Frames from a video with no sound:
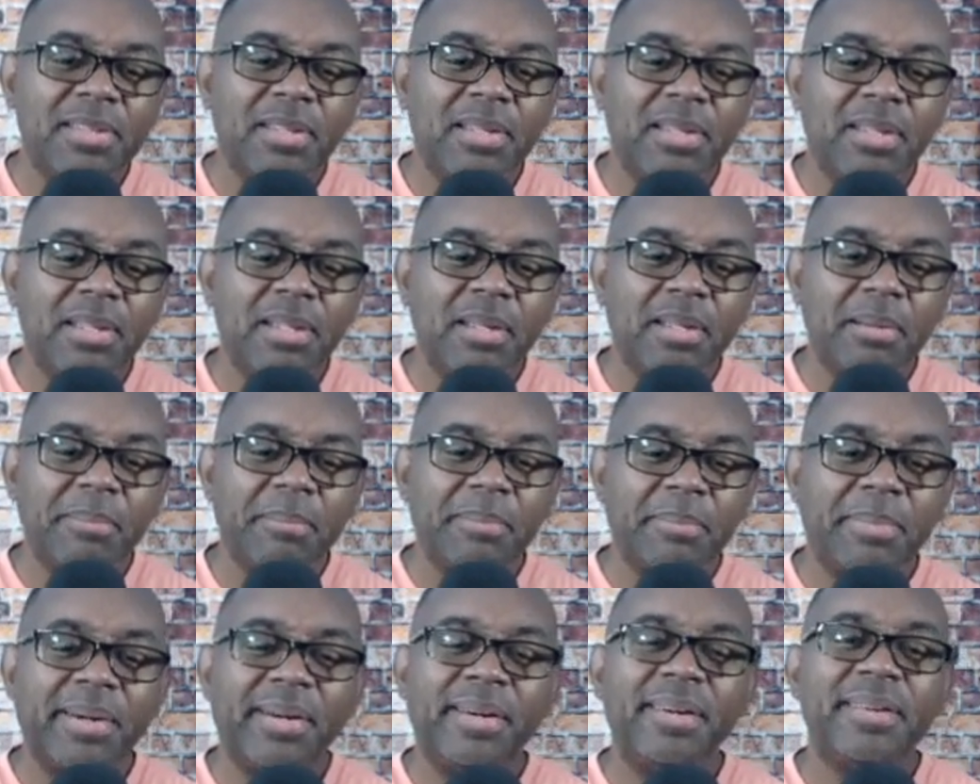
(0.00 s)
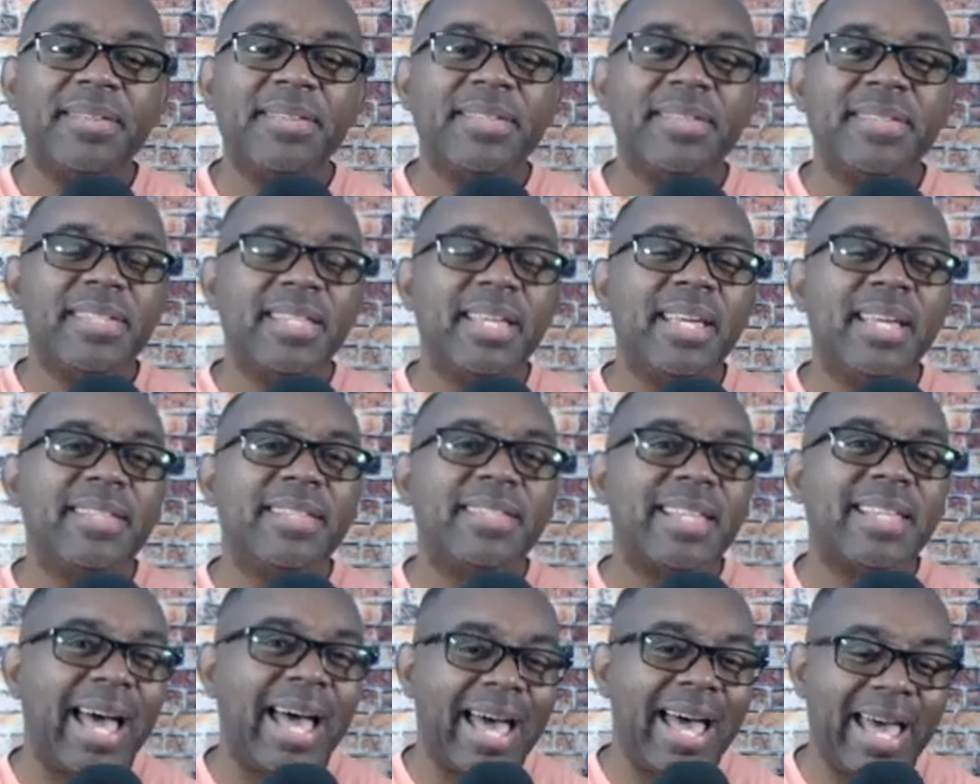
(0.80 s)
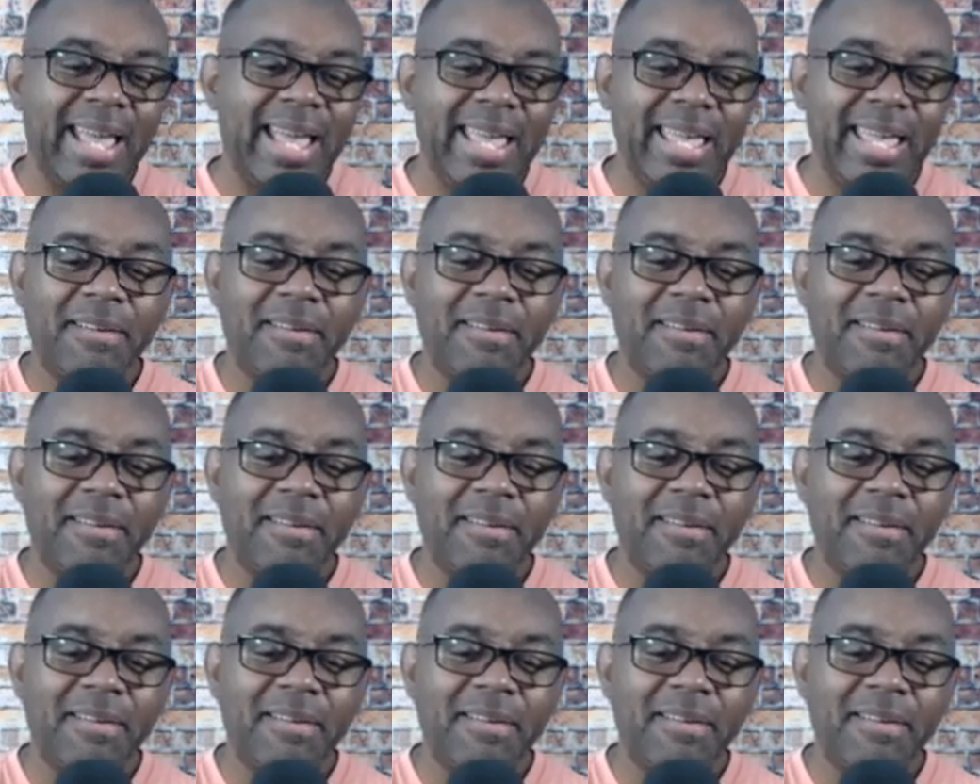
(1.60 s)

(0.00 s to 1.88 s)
Paul says, I have